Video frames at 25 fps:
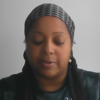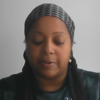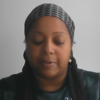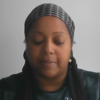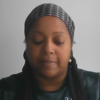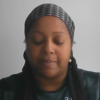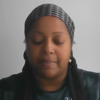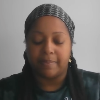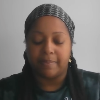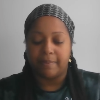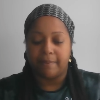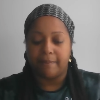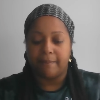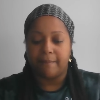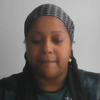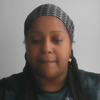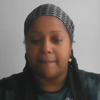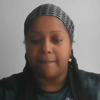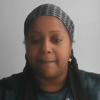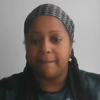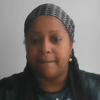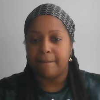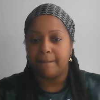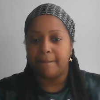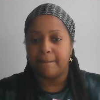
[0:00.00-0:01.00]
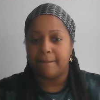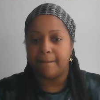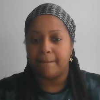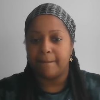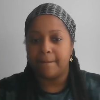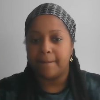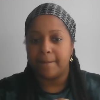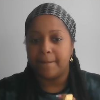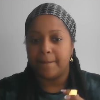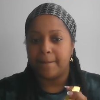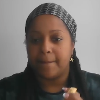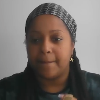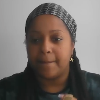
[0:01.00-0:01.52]

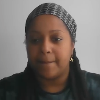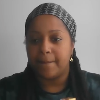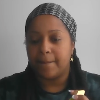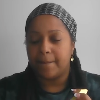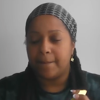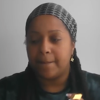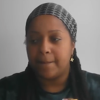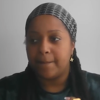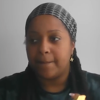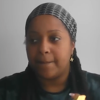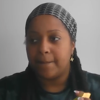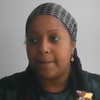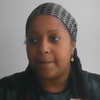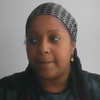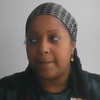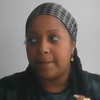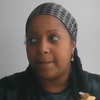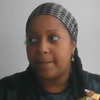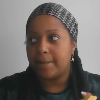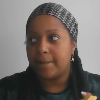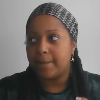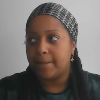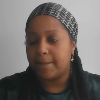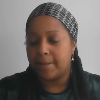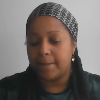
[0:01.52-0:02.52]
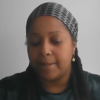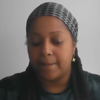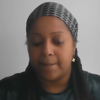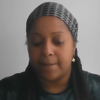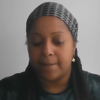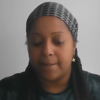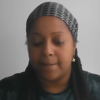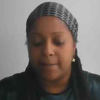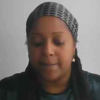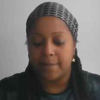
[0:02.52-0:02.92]
Nothing is said.